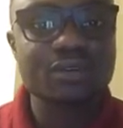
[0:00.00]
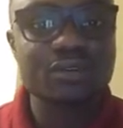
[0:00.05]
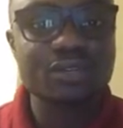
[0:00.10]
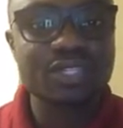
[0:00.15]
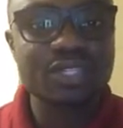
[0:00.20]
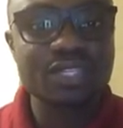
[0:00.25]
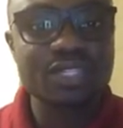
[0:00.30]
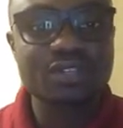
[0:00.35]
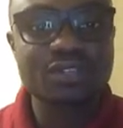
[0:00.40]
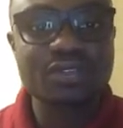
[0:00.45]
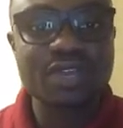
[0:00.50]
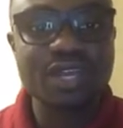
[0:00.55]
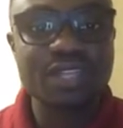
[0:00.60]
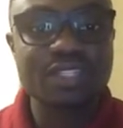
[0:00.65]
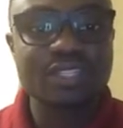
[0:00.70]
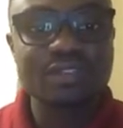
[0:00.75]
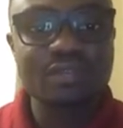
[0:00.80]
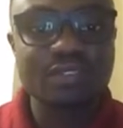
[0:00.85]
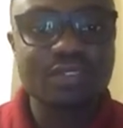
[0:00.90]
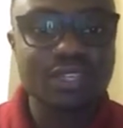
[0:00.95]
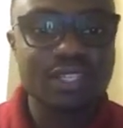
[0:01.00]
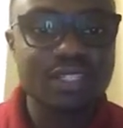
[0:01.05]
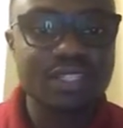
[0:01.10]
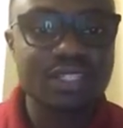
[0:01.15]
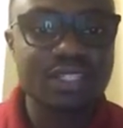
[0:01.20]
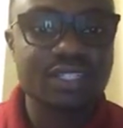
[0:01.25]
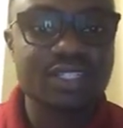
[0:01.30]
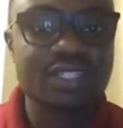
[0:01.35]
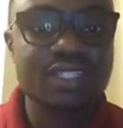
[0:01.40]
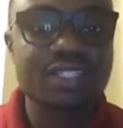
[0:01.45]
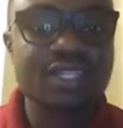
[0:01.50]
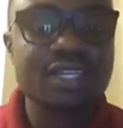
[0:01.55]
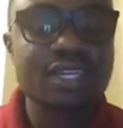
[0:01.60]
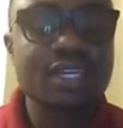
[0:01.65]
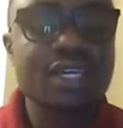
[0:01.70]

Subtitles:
or destructive critics,